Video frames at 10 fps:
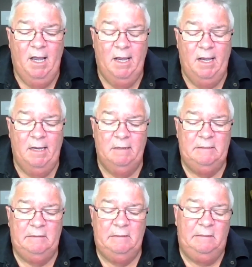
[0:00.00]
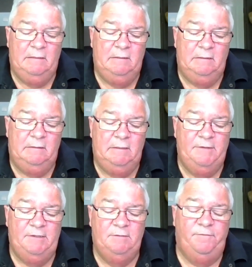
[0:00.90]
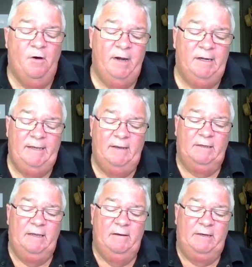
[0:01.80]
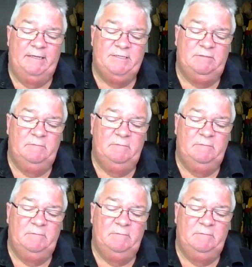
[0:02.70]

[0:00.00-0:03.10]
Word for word: Uh, and then finally, I guess,